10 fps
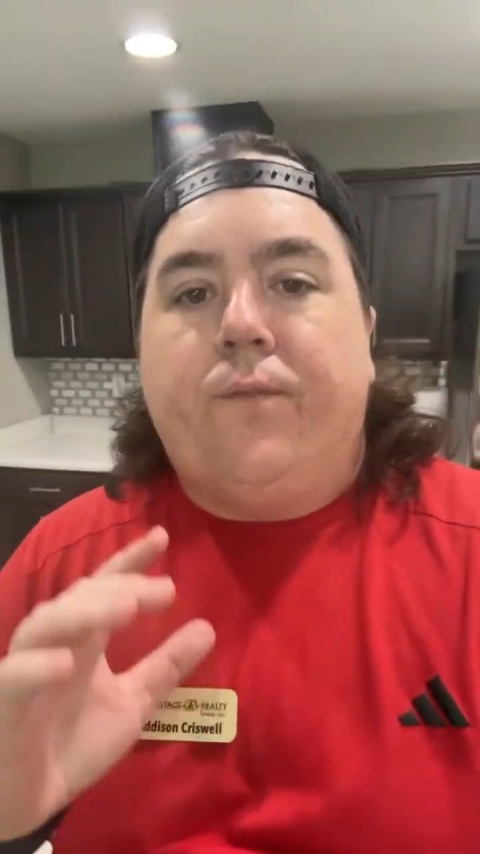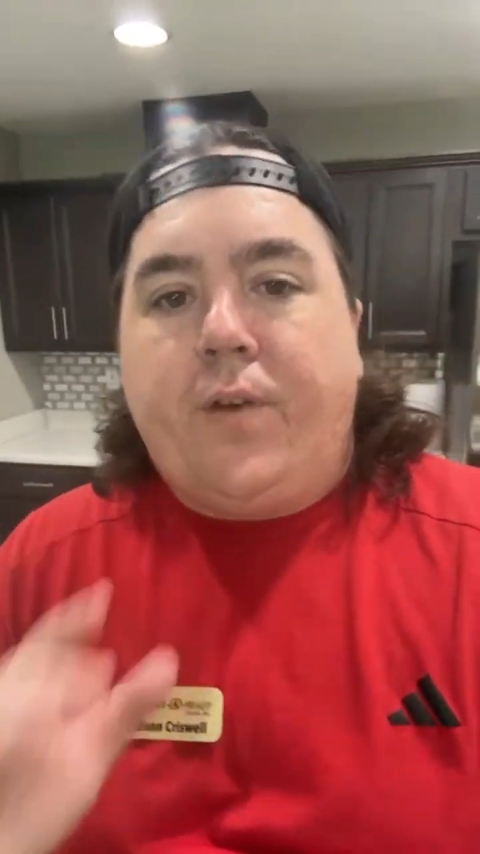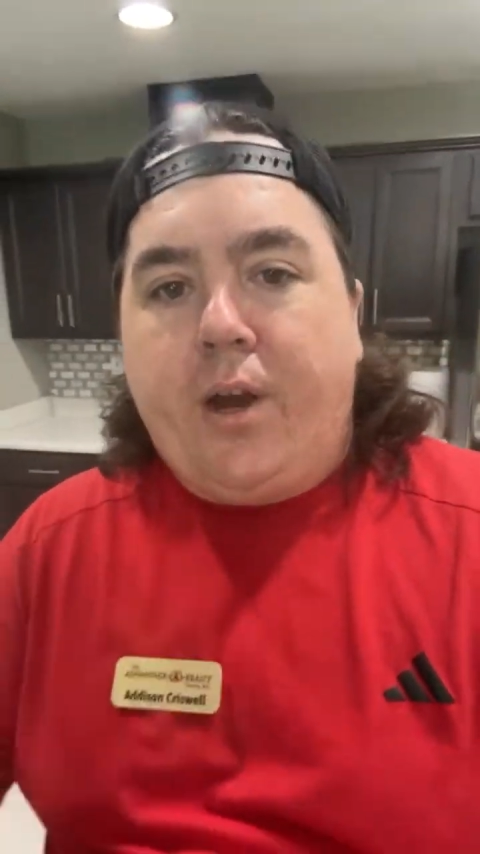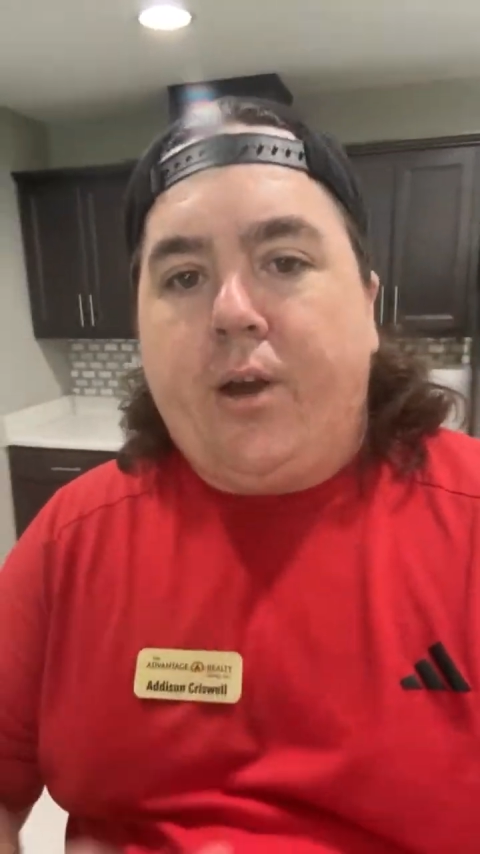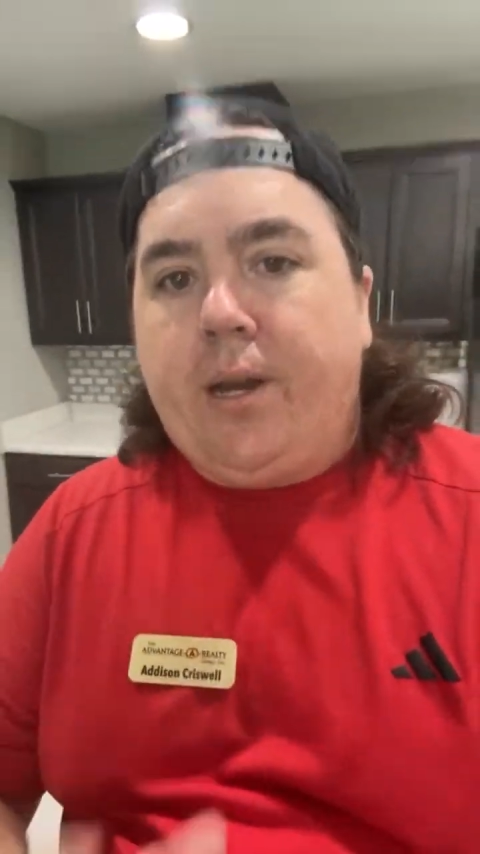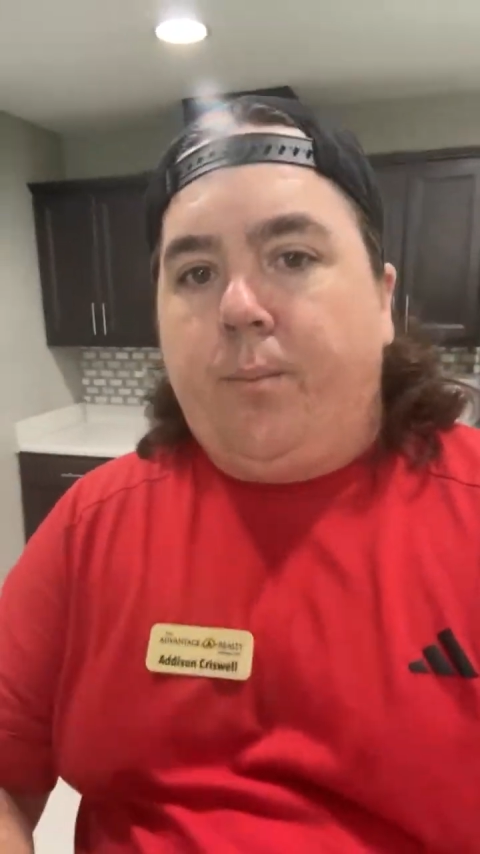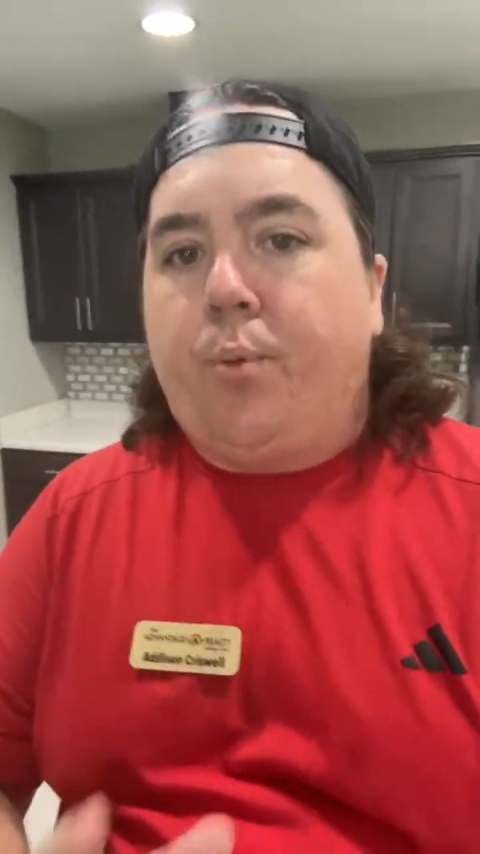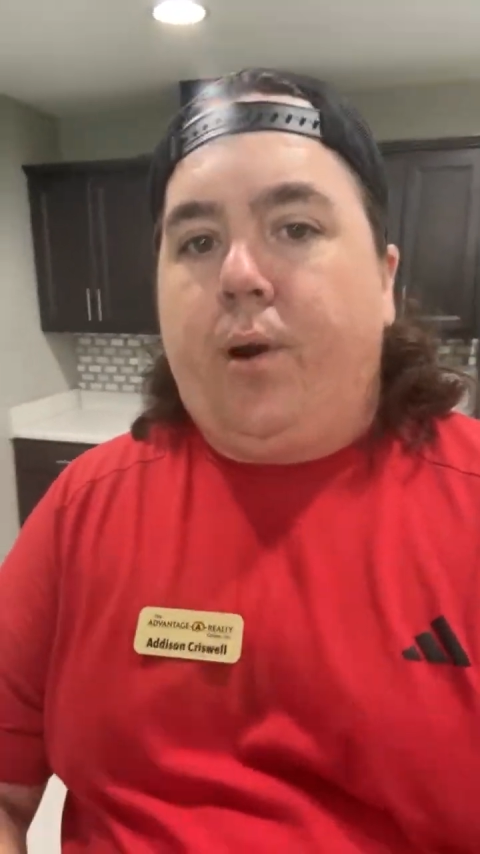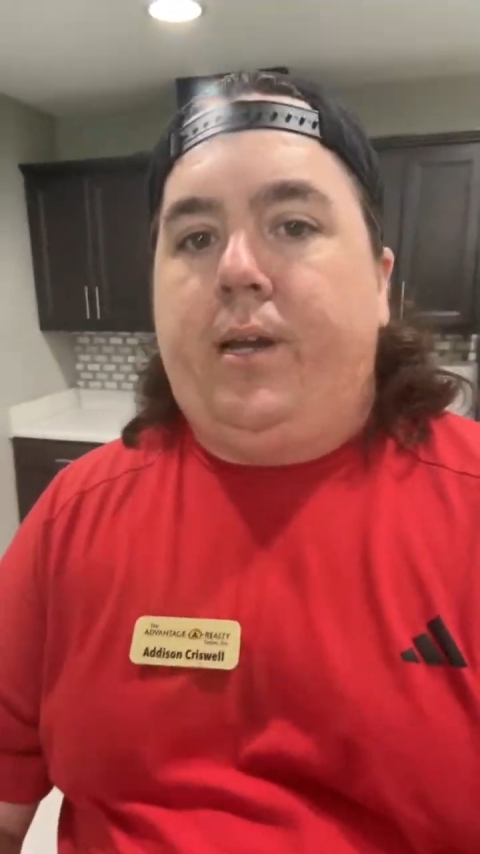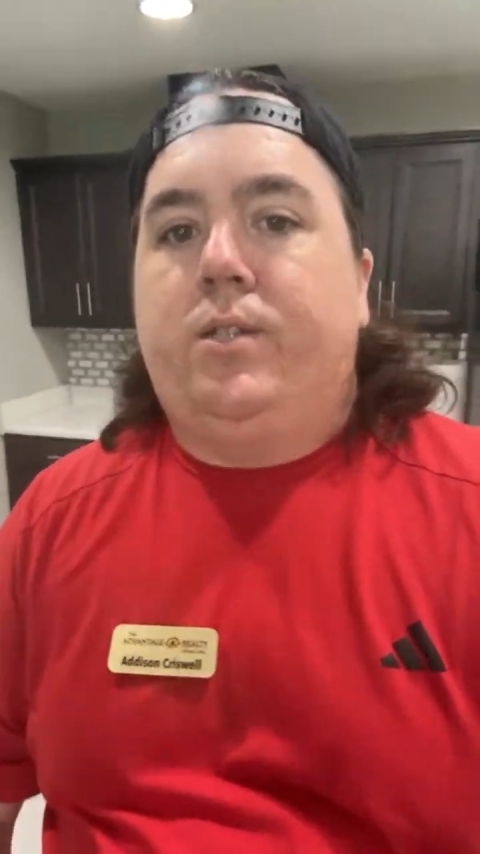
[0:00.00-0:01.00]
very
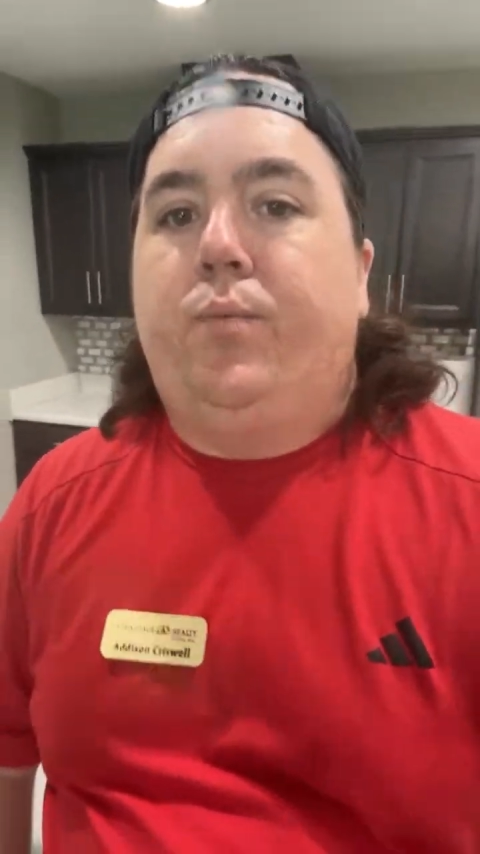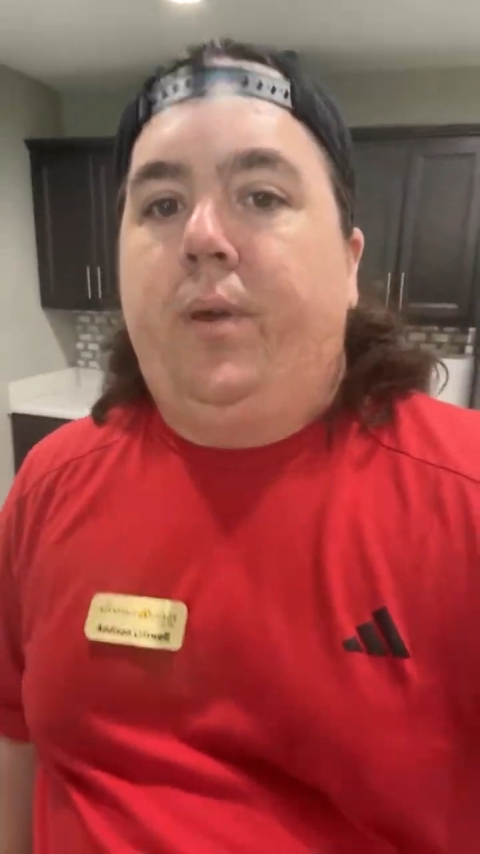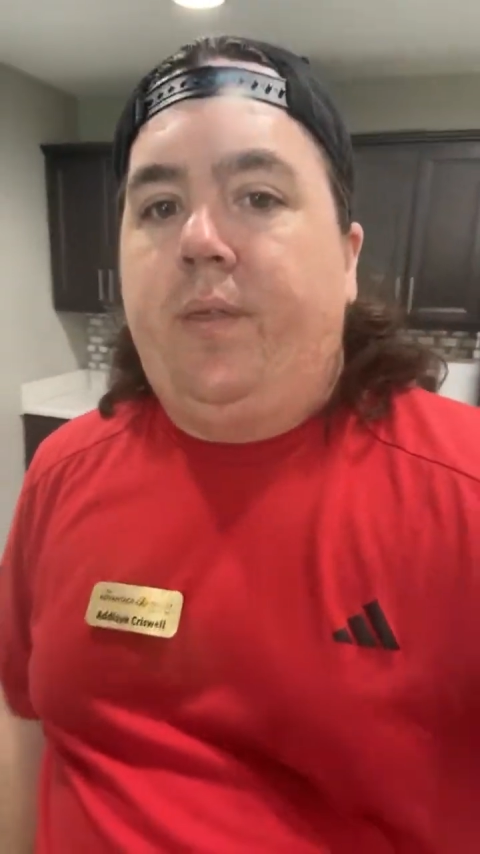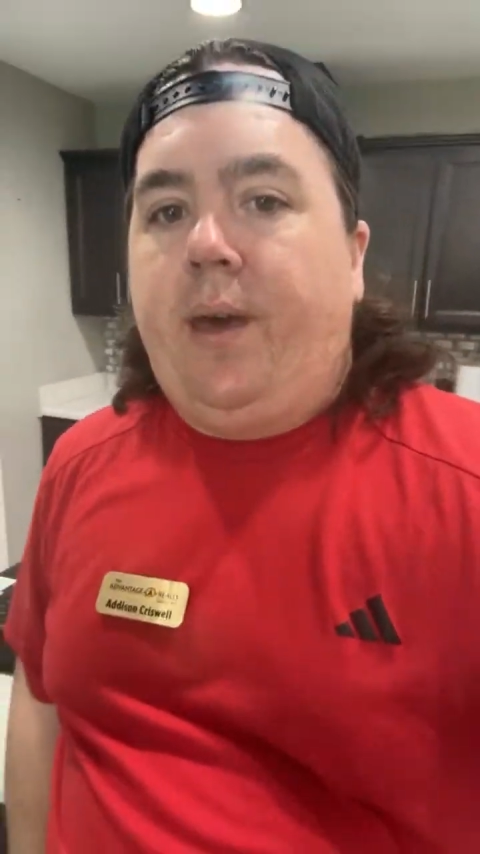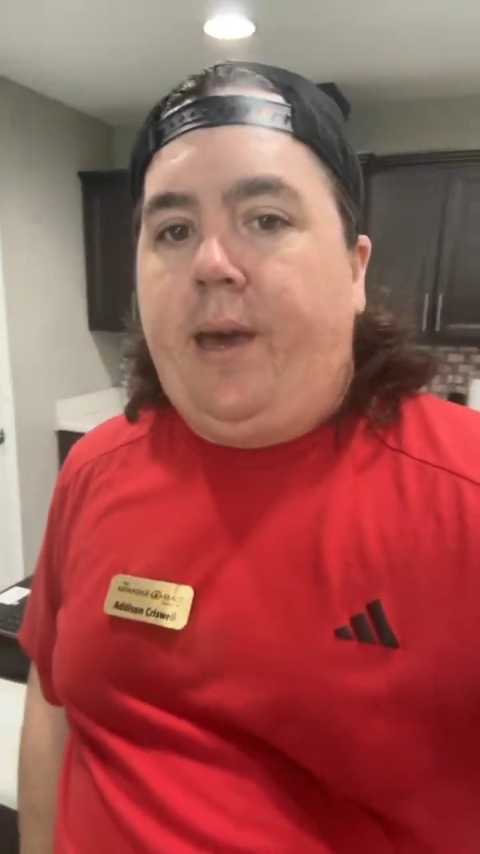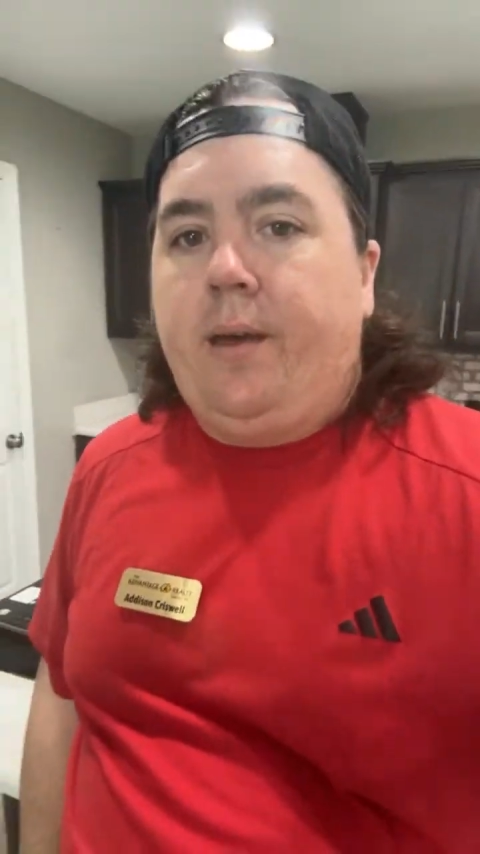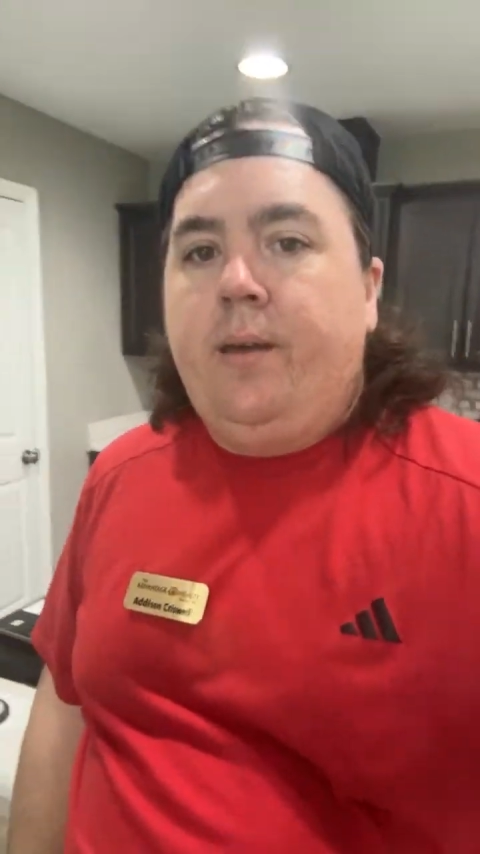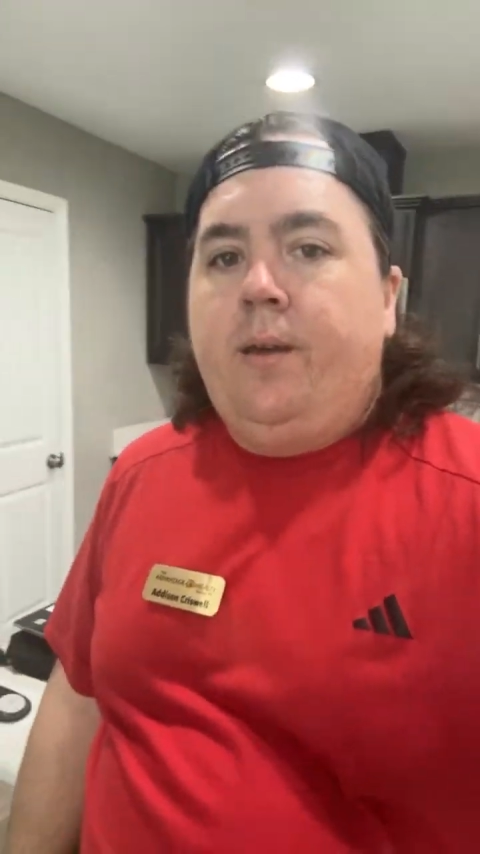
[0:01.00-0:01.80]
impressed with that.